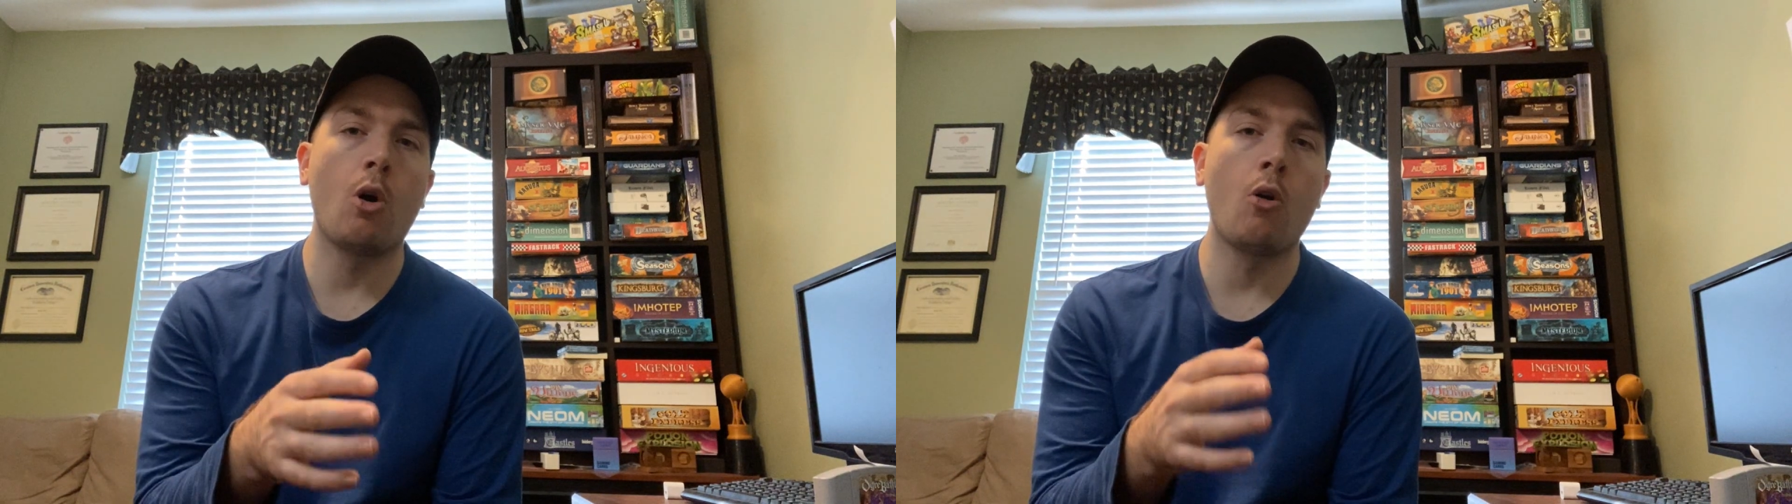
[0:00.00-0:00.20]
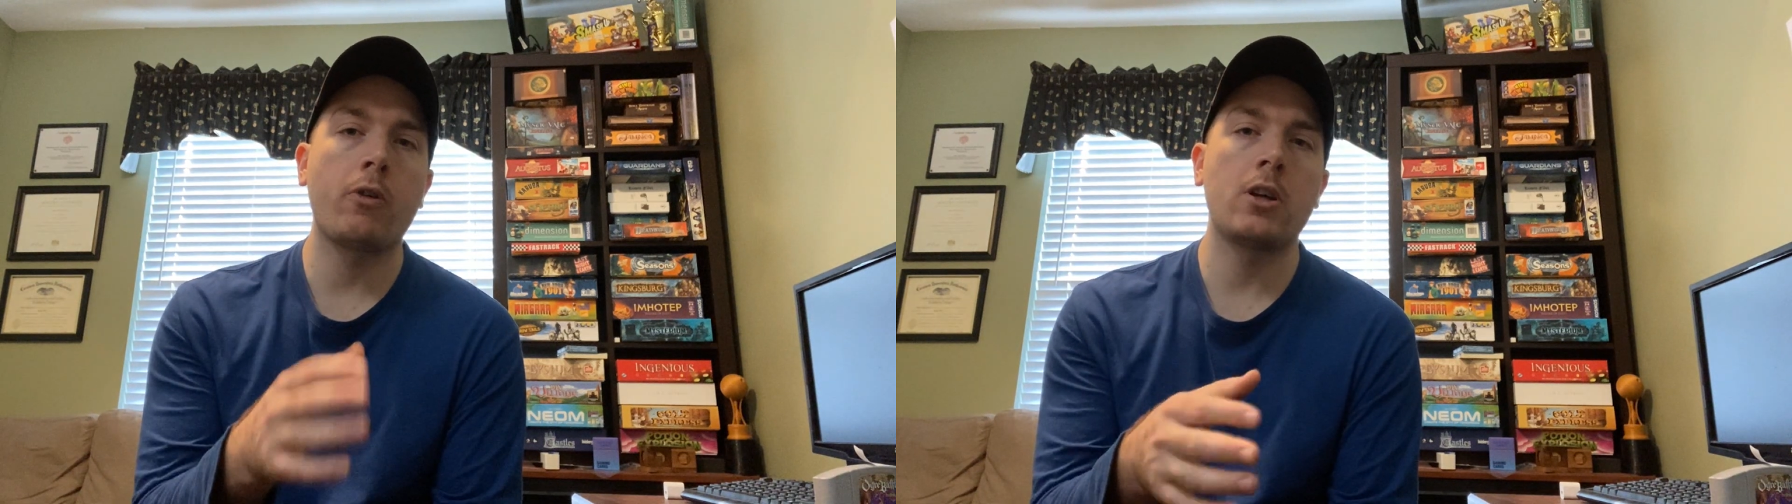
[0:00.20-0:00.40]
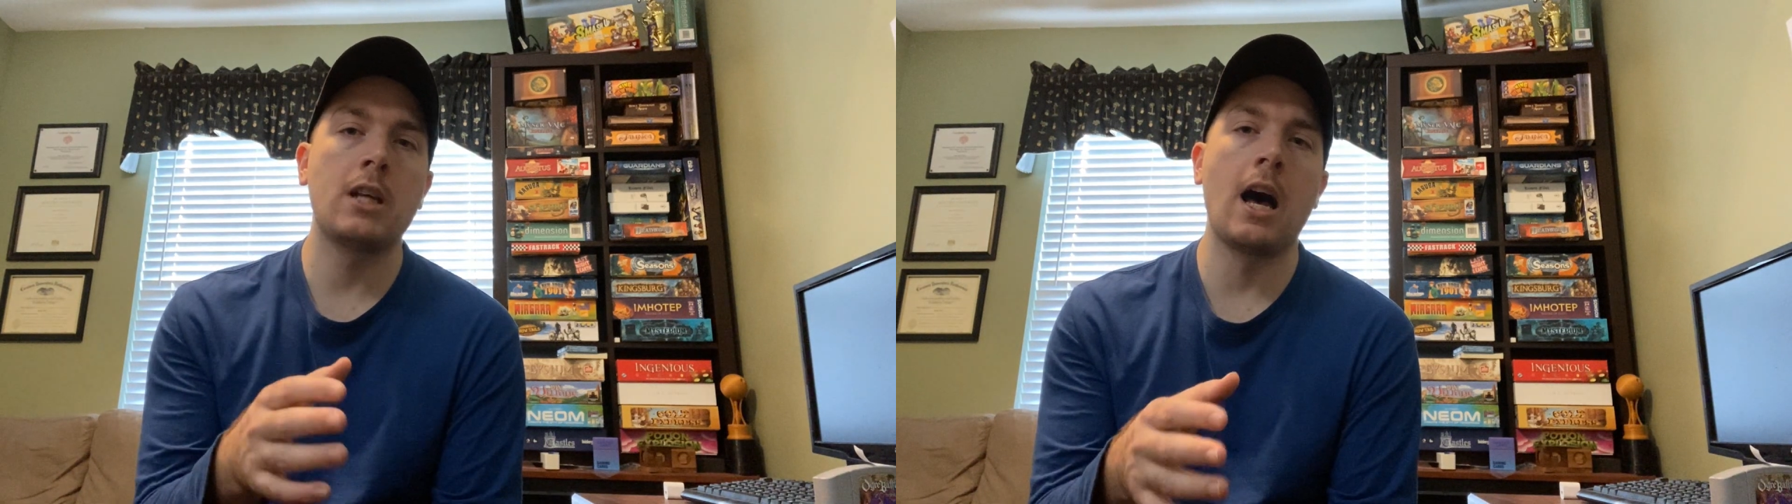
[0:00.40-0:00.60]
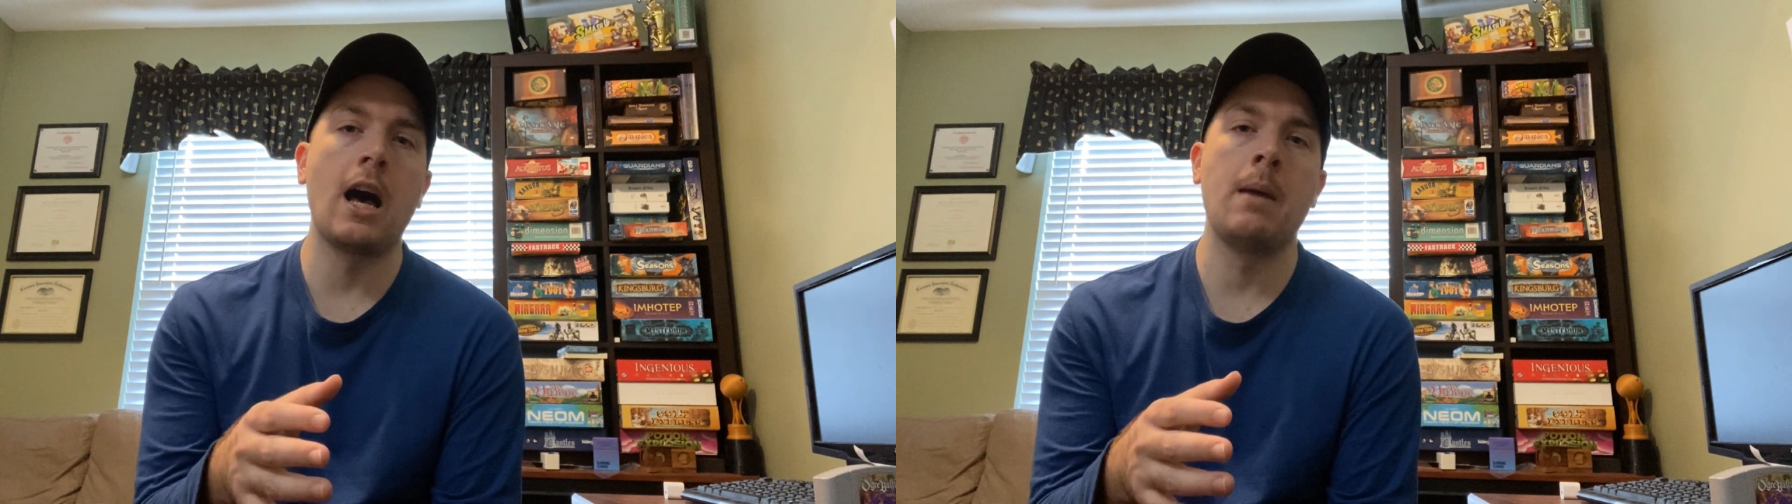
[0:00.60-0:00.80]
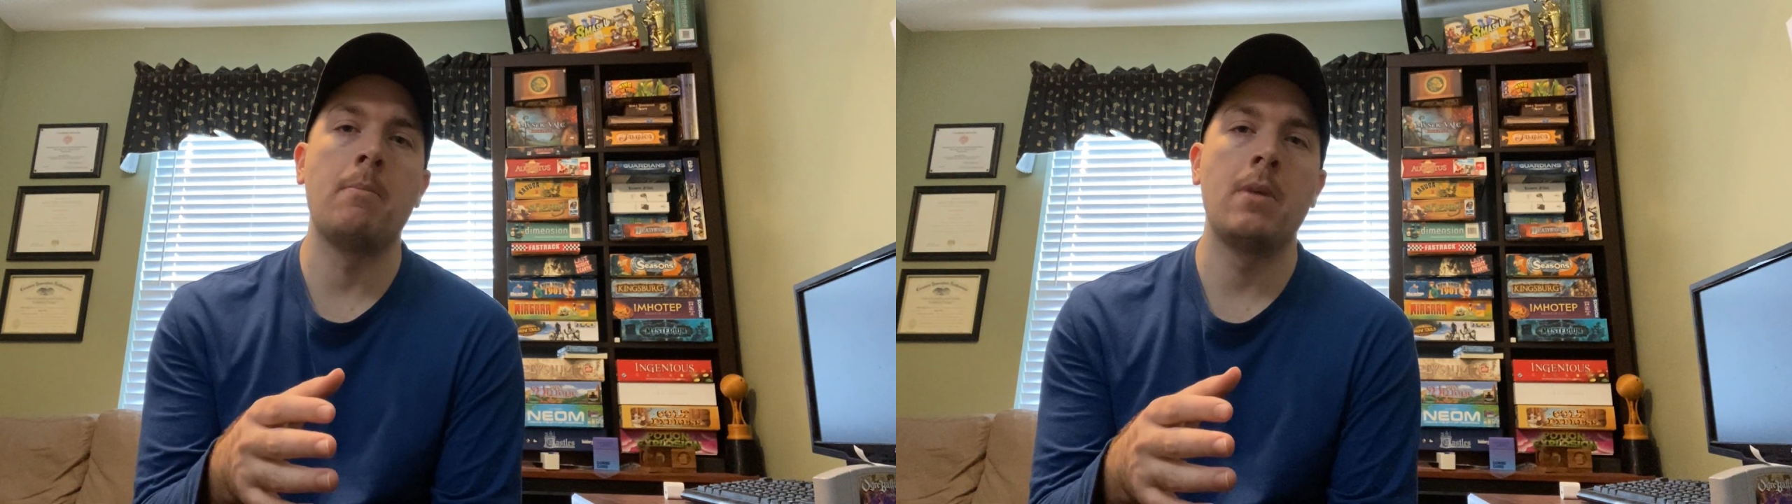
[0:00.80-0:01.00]
over
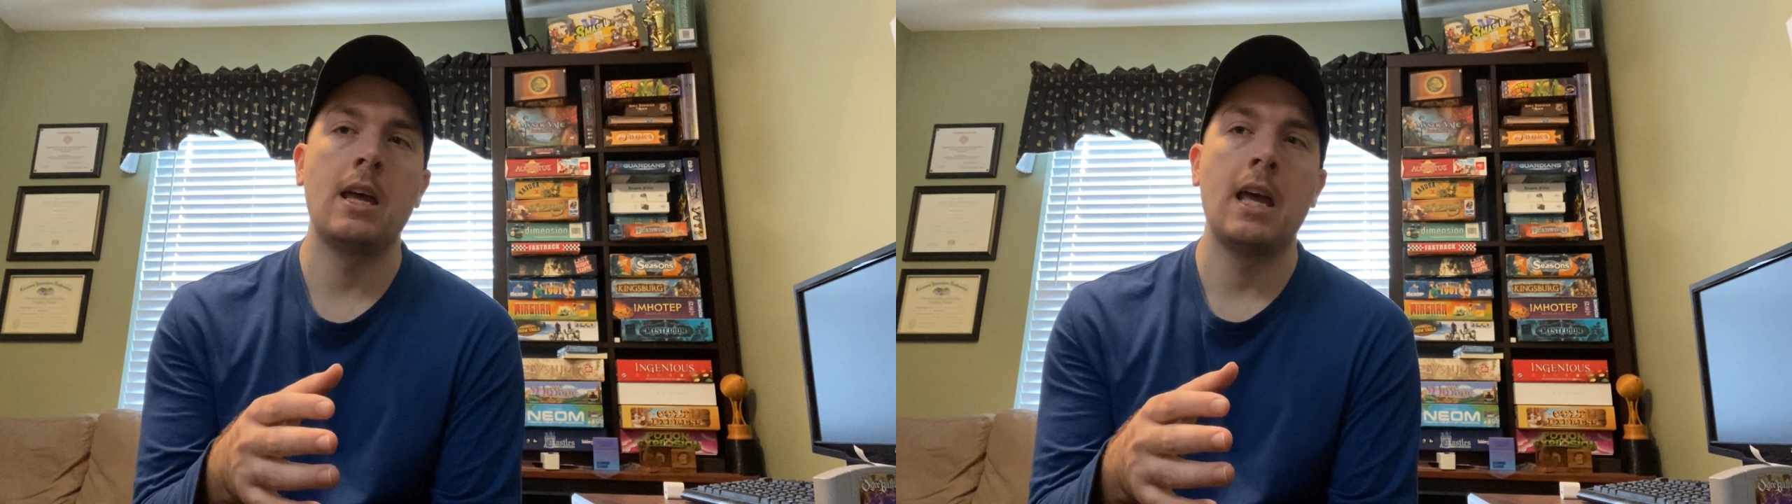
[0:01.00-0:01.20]
time,